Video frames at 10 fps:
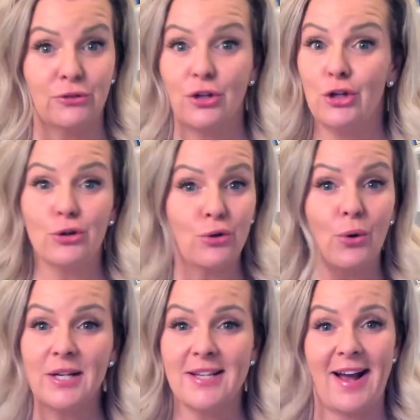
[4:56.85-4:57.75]
you're going
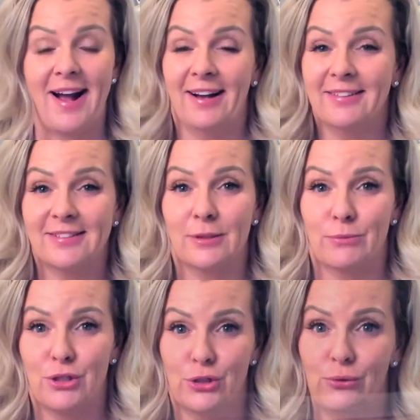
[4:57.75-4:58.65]
to ask them to
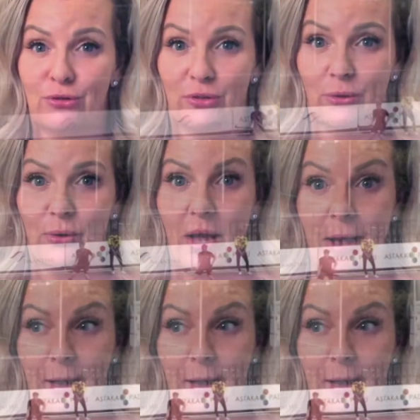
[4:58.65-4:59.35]
do so and